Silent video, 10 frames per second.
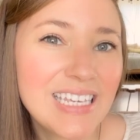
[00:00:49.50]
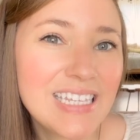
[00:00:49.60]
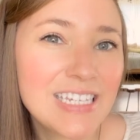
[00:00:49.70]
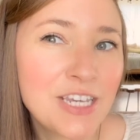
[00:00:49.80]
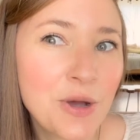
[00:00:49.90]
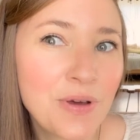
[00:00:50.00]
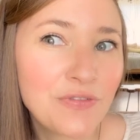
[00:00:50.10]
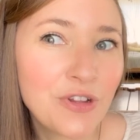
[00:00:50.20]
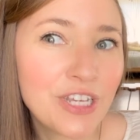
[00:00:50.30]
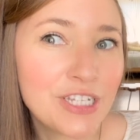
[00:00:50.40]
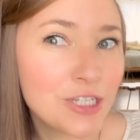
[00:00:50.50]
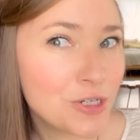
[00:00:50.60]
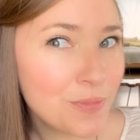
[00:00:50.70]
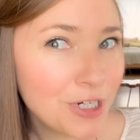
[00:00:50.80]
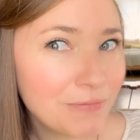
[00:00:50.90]
Easy going for the
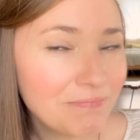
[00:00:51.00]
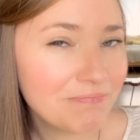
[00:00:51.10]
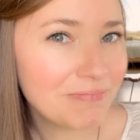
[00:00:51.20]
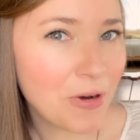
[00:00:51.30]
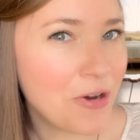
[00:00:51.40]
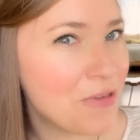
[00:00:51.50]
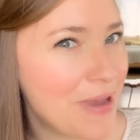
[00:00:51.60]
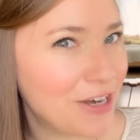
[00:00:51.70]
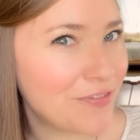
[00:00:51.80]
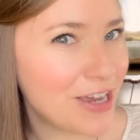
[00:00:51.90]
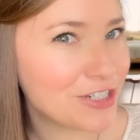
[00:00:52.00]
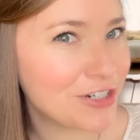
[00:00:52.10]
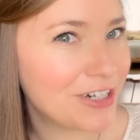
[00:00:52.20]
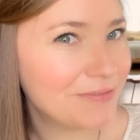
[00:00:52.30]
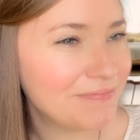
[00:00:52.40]
consumer or the
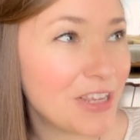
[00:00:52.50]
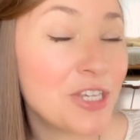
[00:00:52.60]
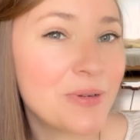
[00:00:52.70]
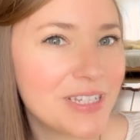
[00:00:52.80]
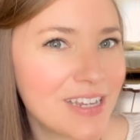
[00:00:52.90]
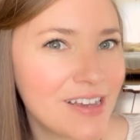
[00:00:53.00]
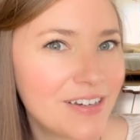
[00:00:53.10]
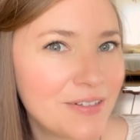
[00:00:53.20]
manufacturer? You decide.